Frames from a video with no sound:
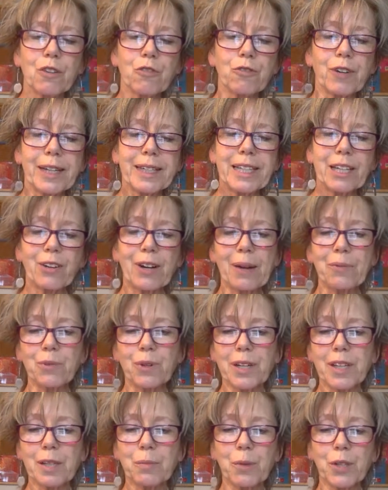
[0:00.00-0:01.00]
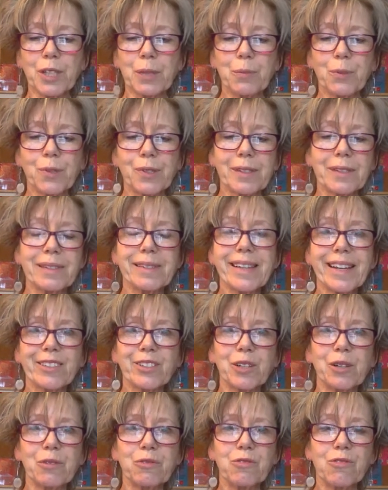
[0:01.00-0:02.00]
Frankie grabbed one of the bodyboards and
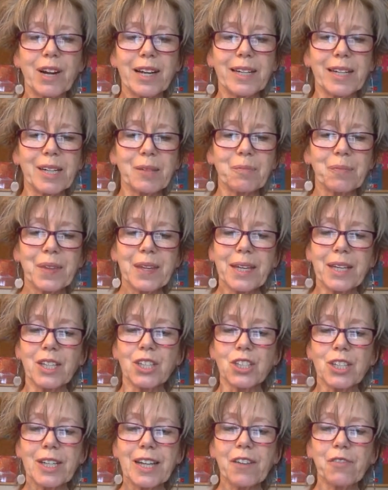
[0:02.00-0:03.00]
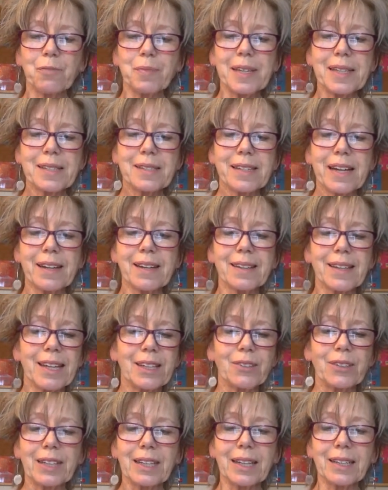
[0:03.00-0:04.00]
set off running. She left me standing there
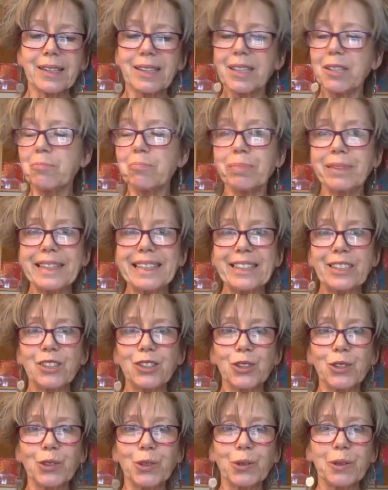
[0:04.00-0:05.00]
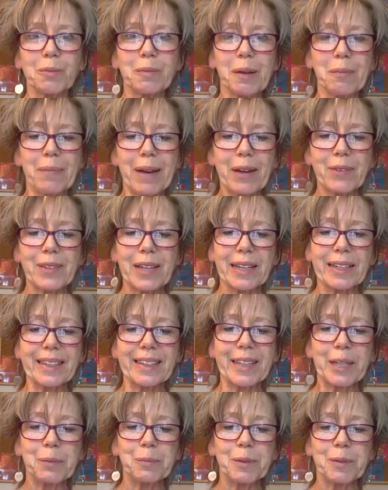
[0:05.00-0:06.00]
looking like a complete dork with my mouth
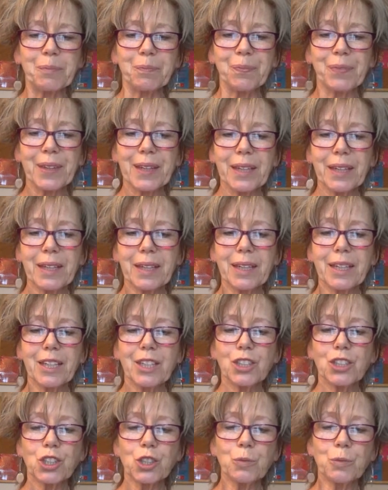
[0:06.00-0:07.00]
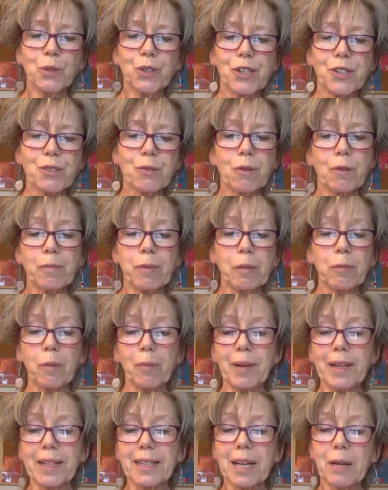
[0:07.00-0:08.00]
hanging open. 2 boys who were
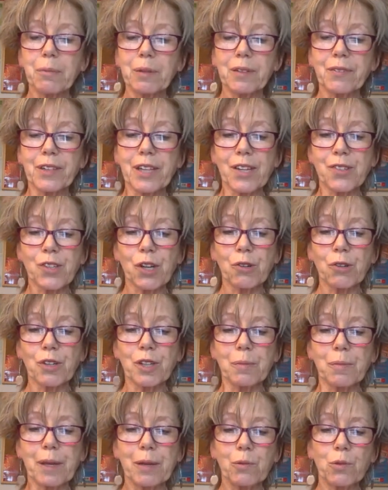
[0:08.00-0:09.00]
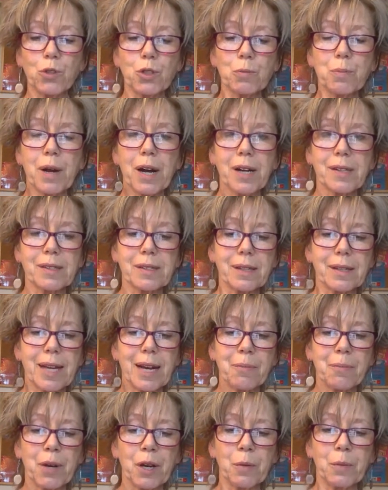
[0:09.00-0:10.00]
probably a couple of years older than me walked past at
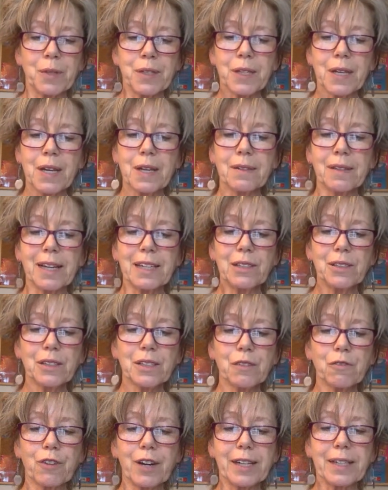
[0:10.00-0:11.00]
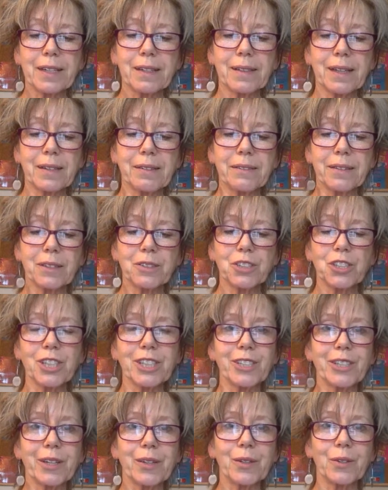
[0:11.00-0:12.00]
that moment. They looked at Frankie, then nudged
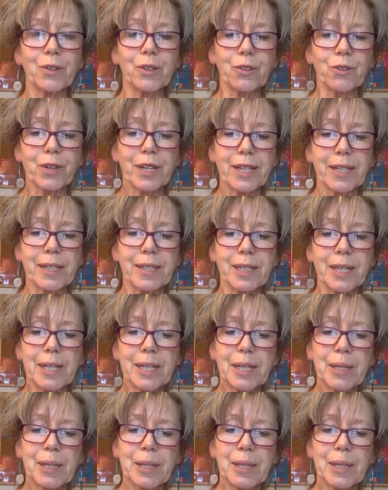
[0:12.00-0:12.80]
each other and grinned.